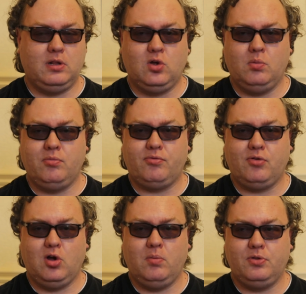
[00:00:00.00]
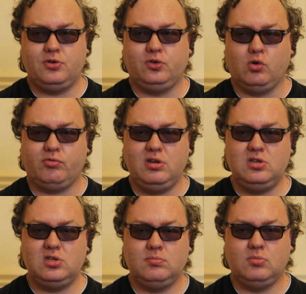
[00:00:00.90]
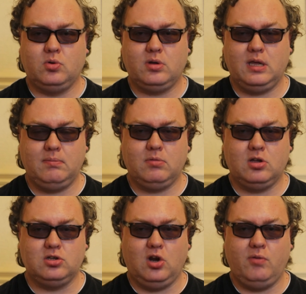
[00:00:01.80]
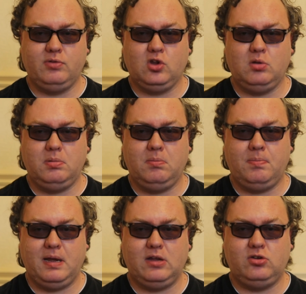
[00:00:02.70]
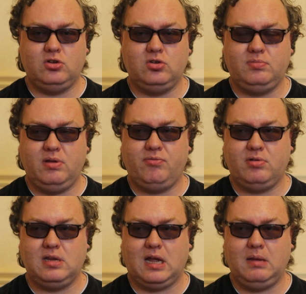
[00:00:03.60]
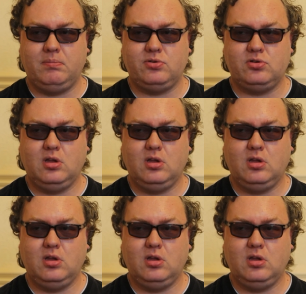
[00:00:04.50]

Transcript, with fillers: will come from the stories, okay? Because a lot was going to be pictures of different types.